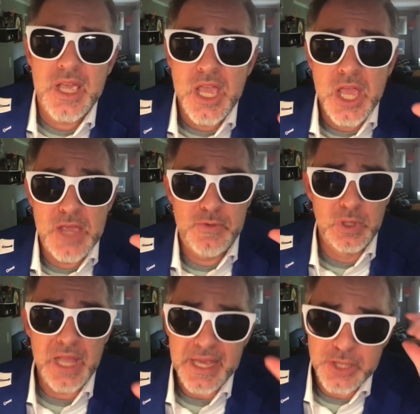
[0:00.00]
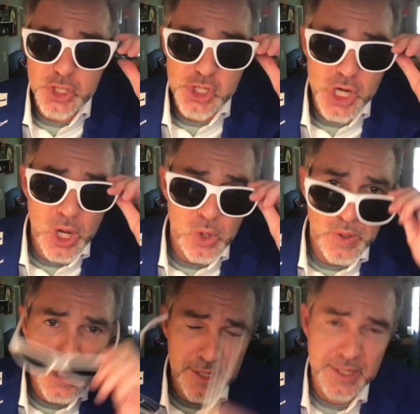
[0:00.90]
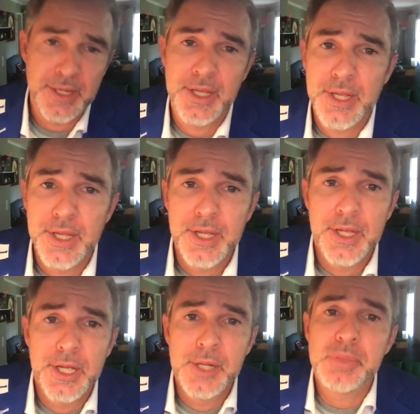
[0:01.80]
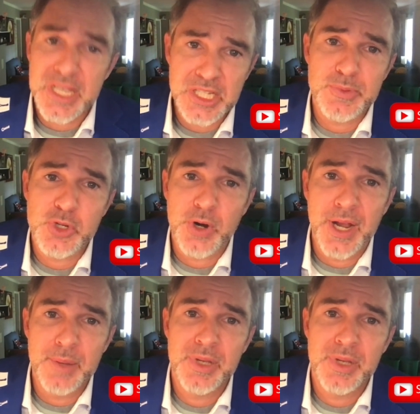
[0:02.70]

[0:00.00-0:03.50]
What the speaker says: if you like the show, please subscribe.